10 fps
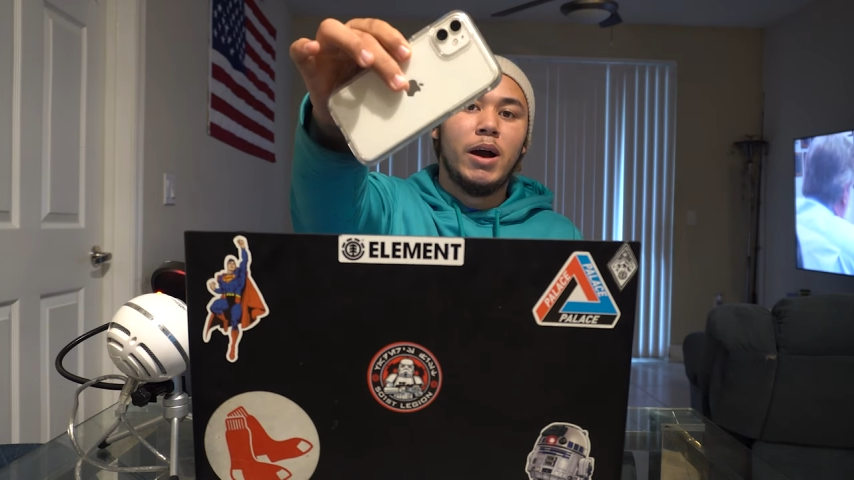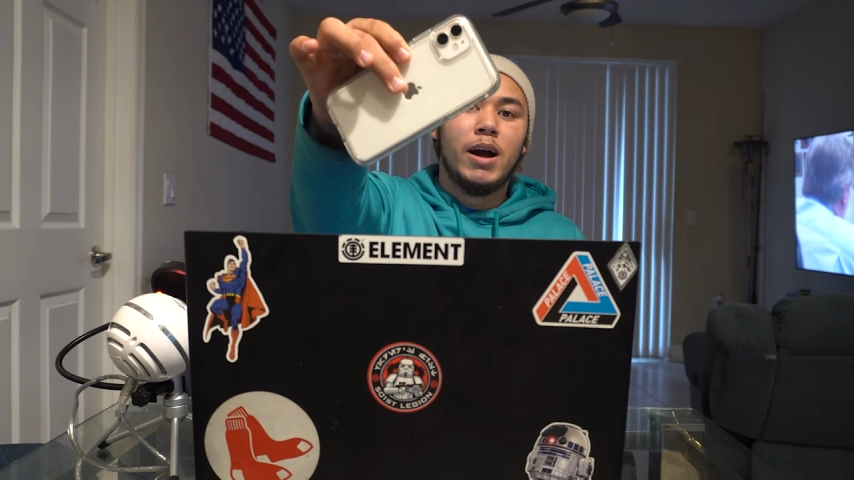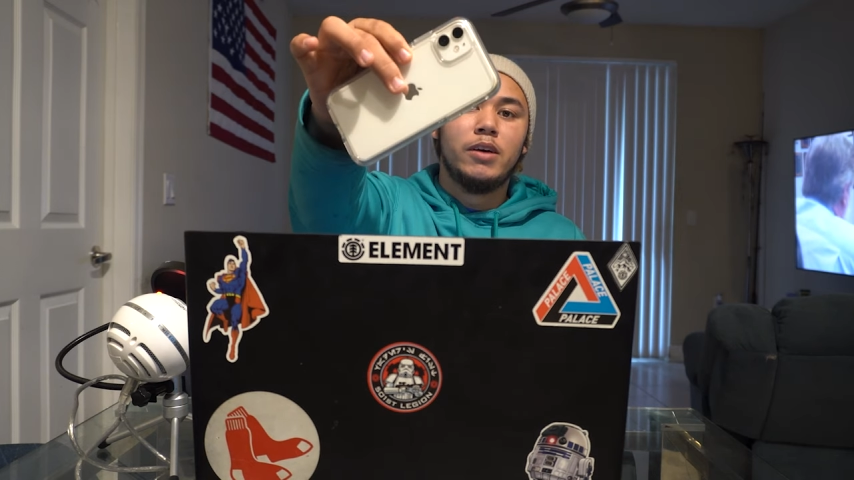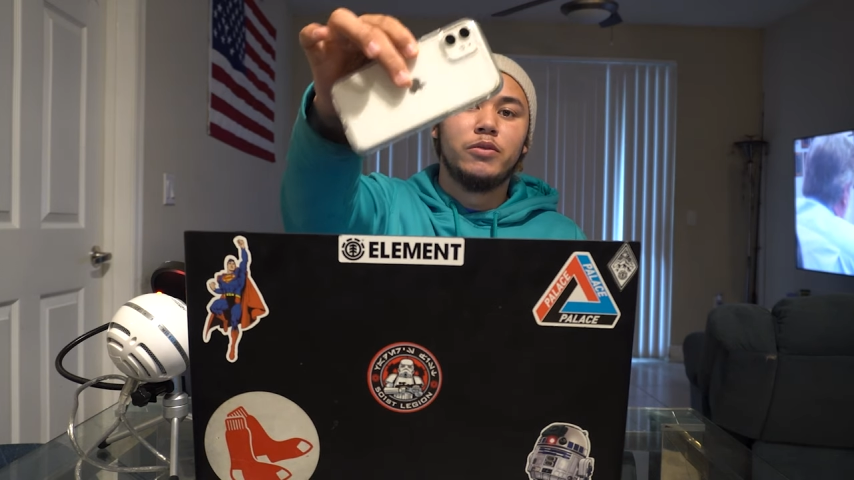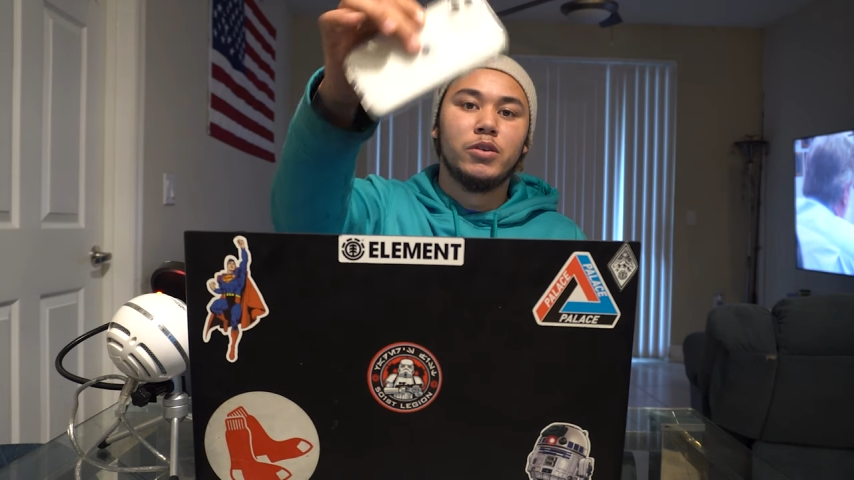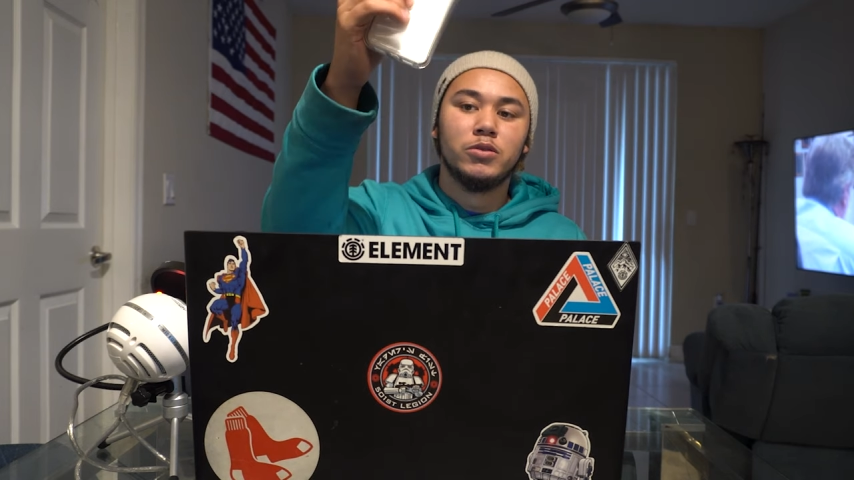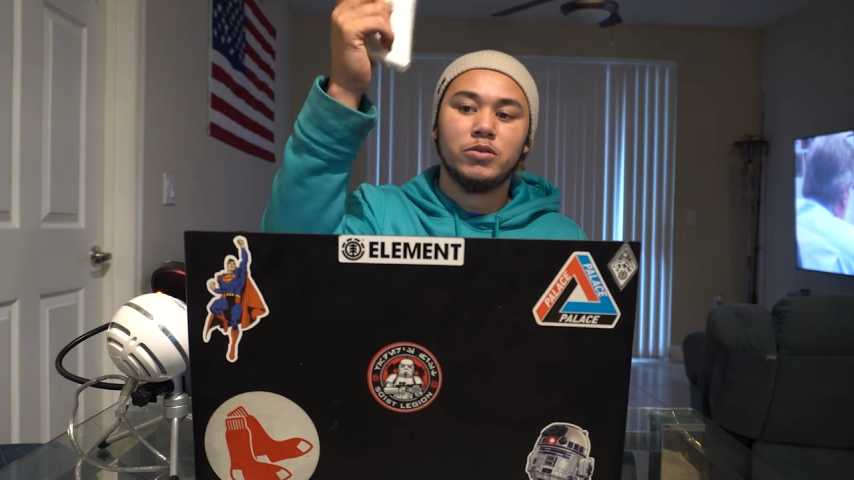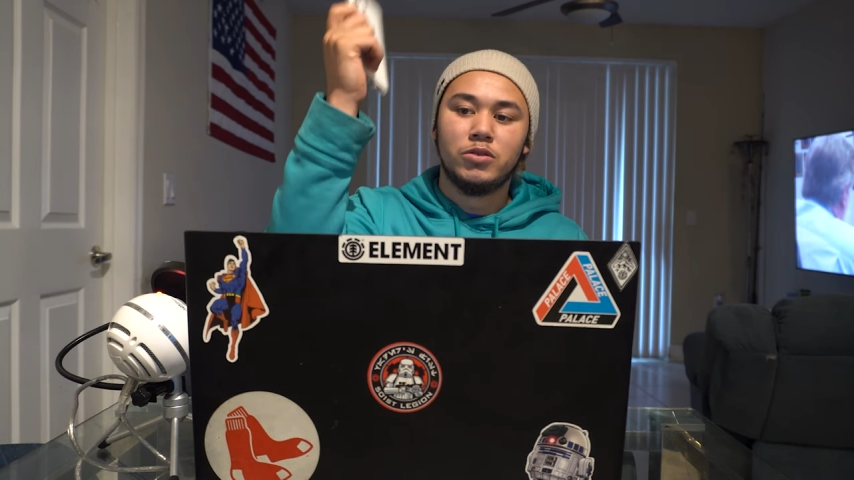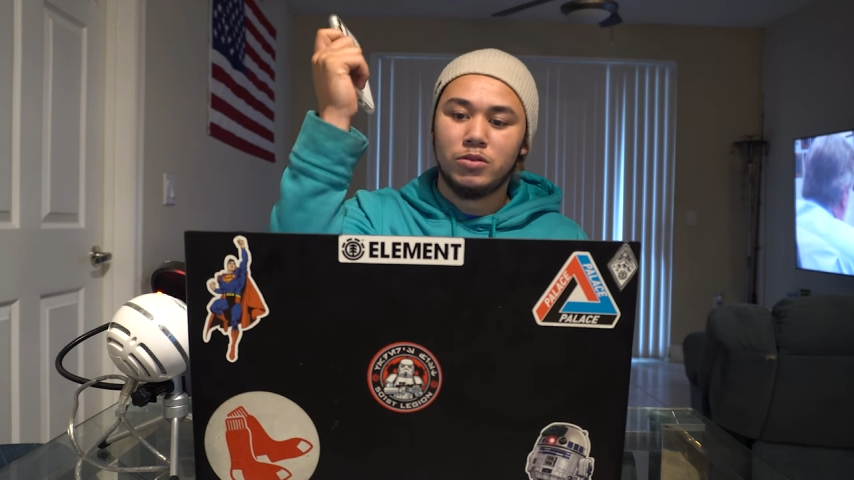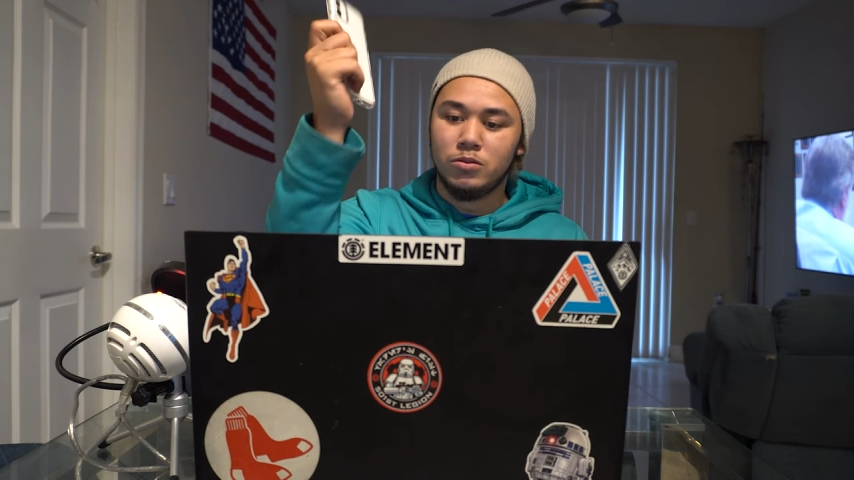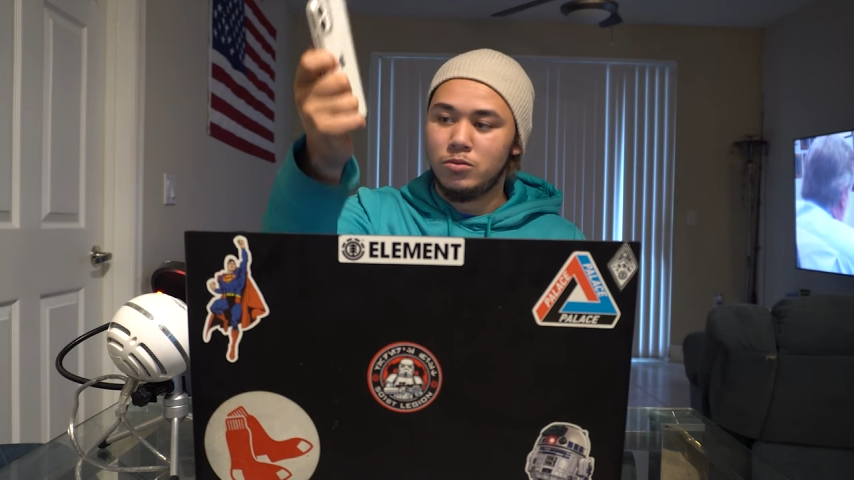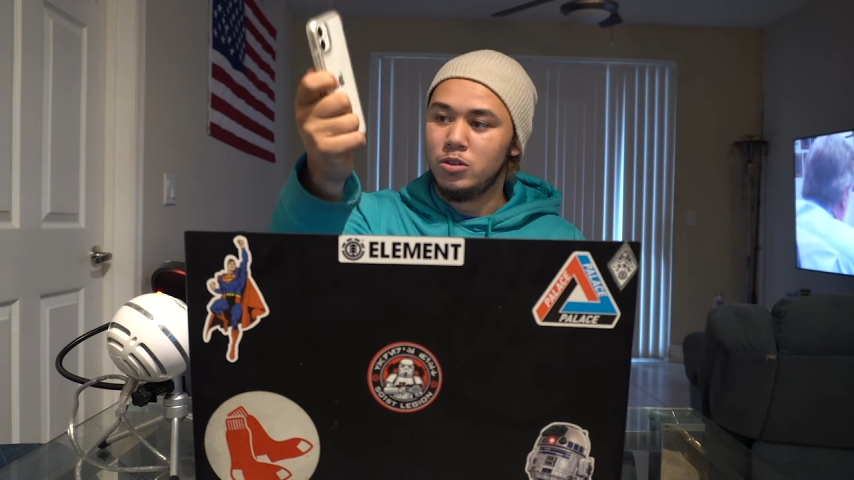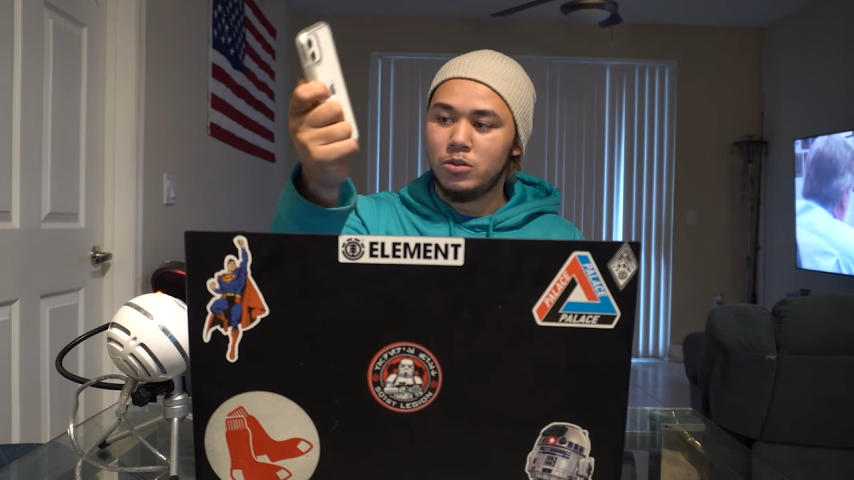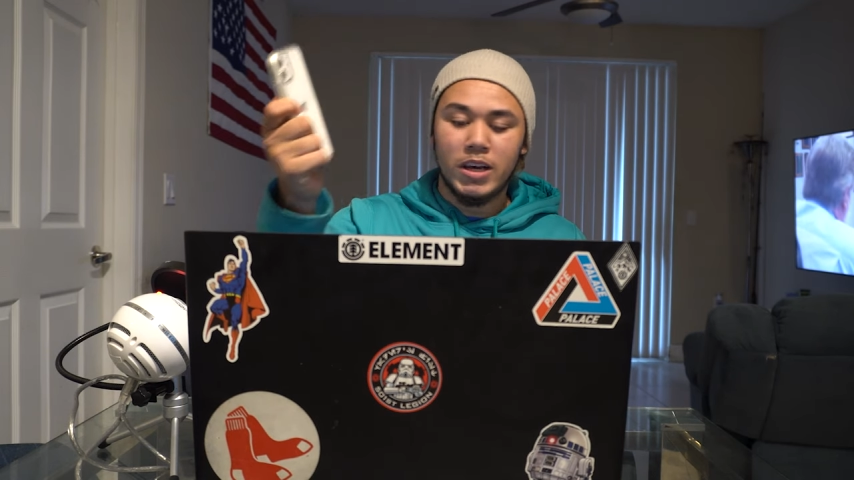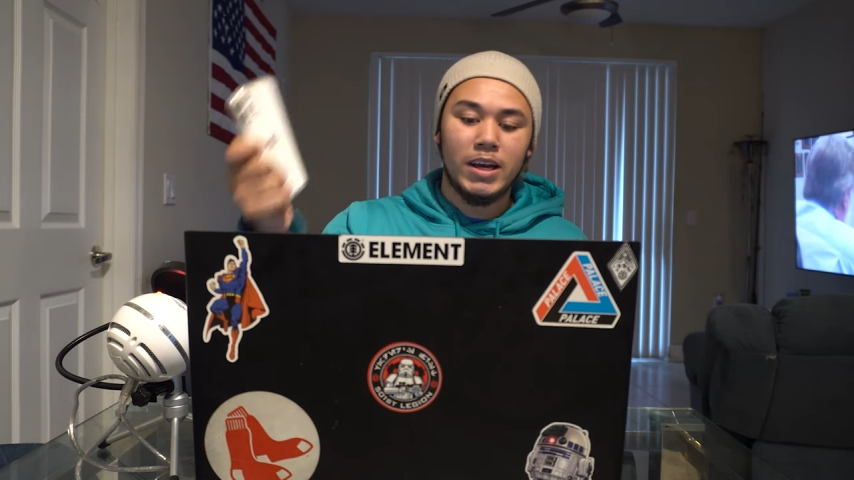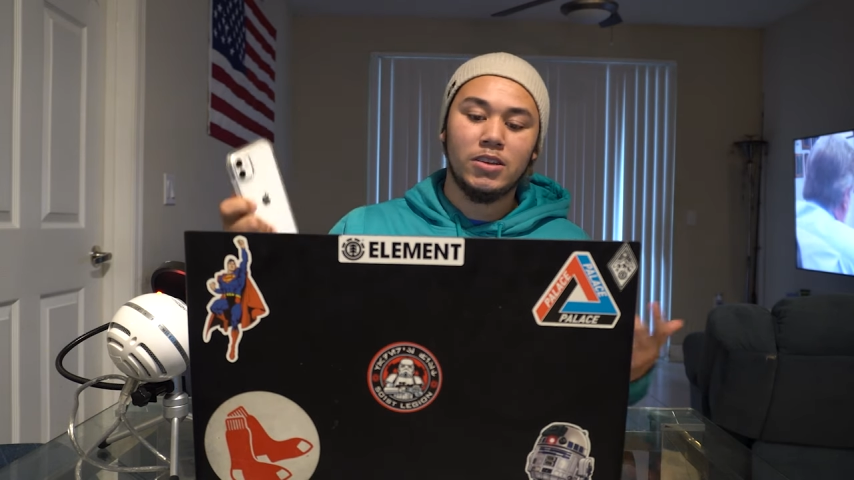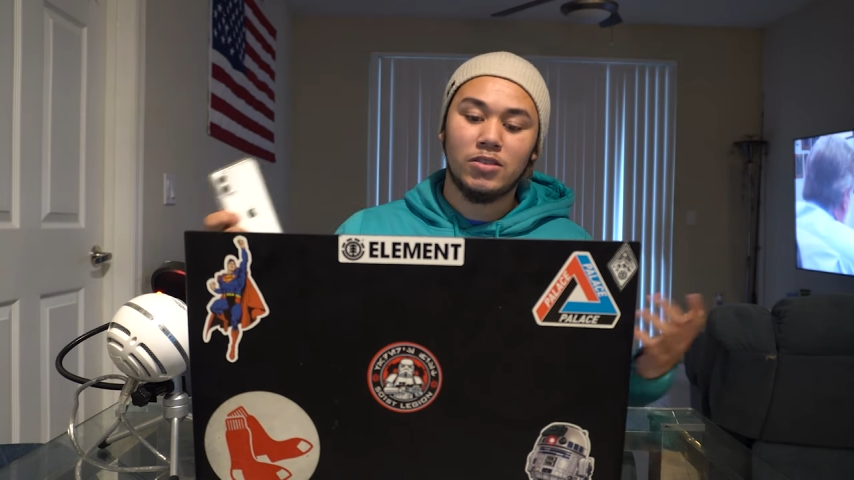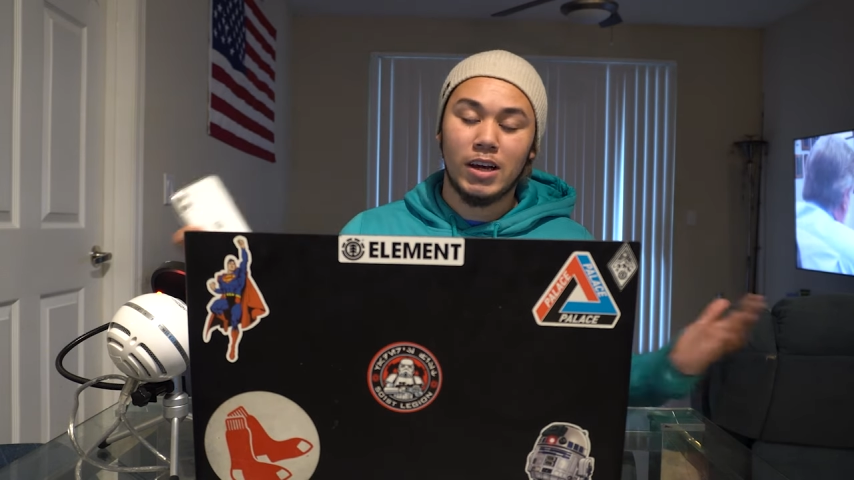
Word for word: iPhone's new case.